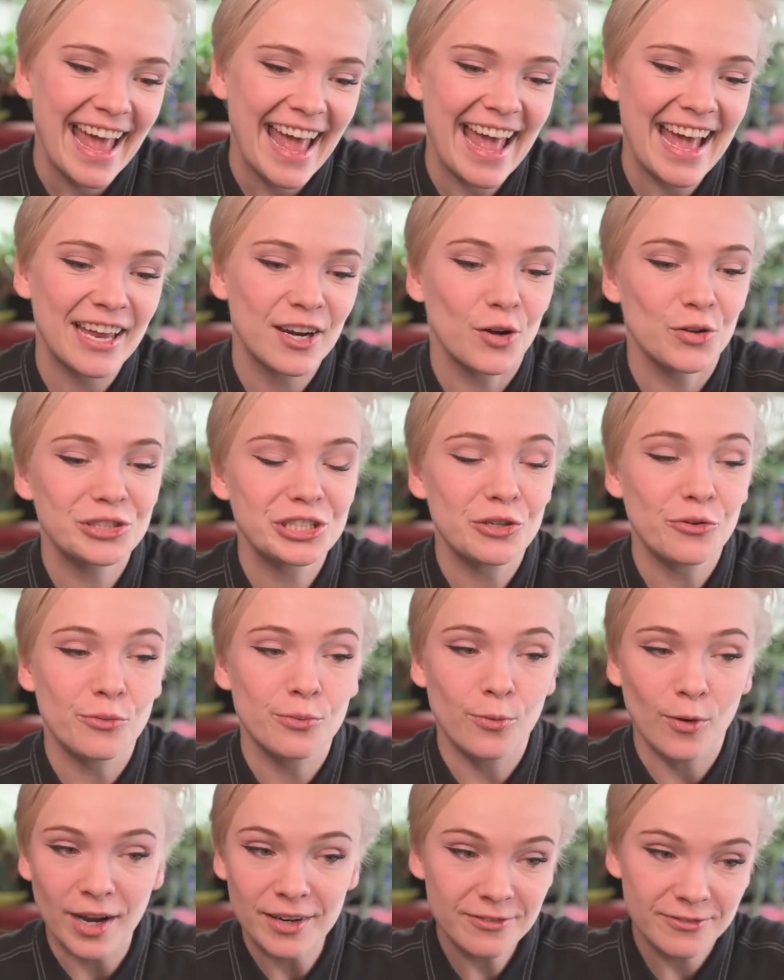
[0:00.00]
And only
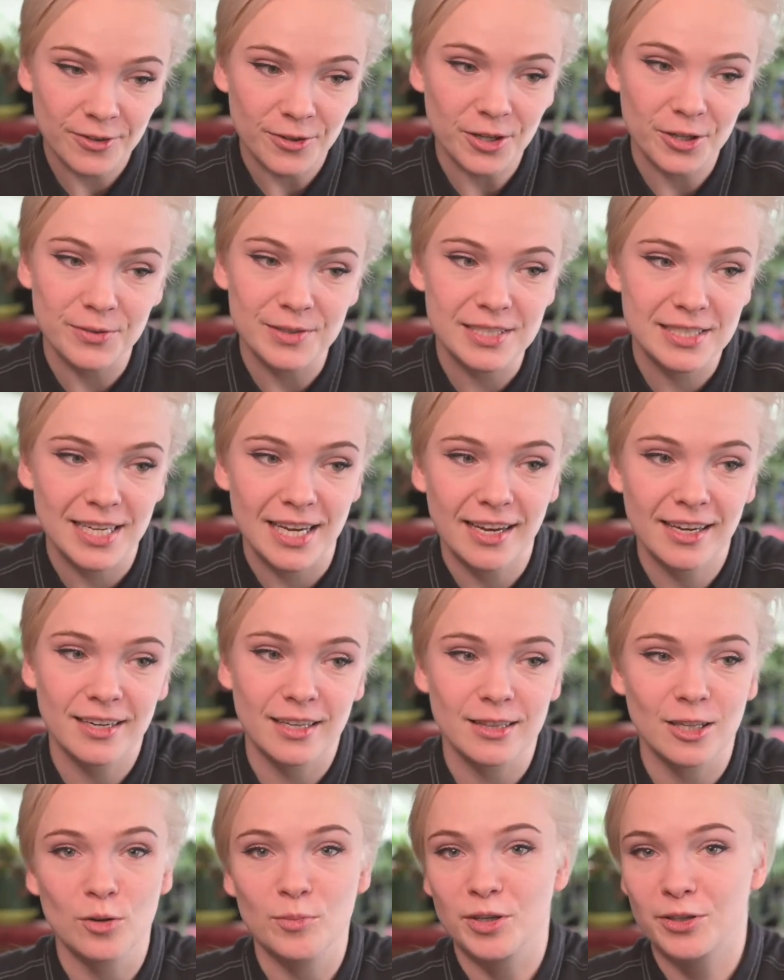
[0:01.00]
1 photo was taken
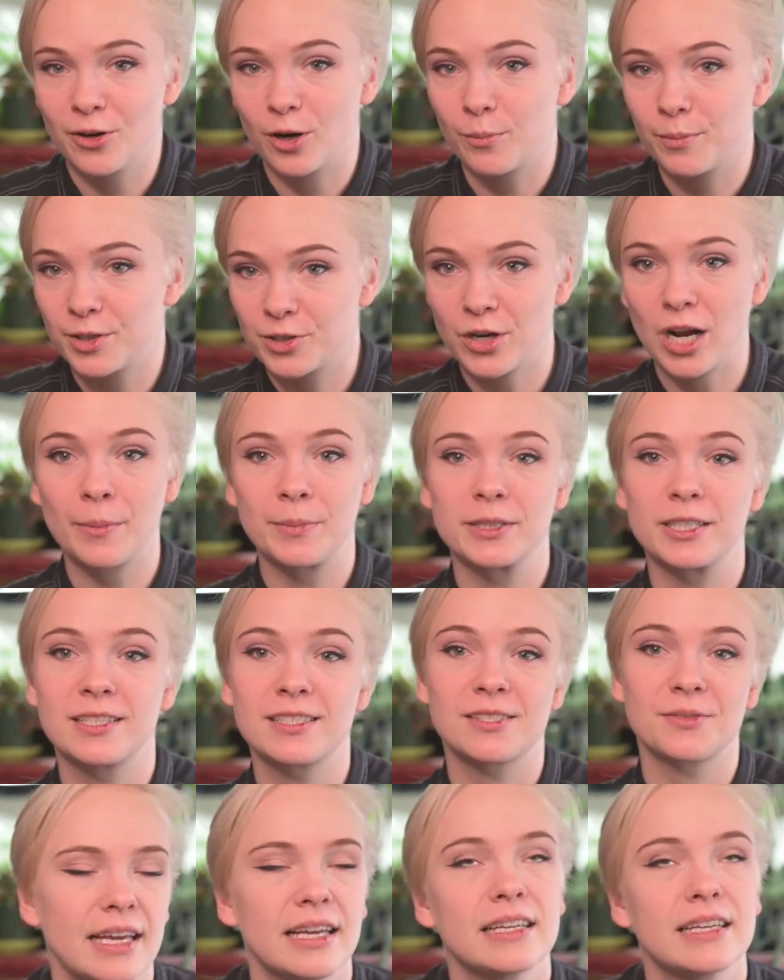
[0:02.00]
on Lomachrome Metropolis.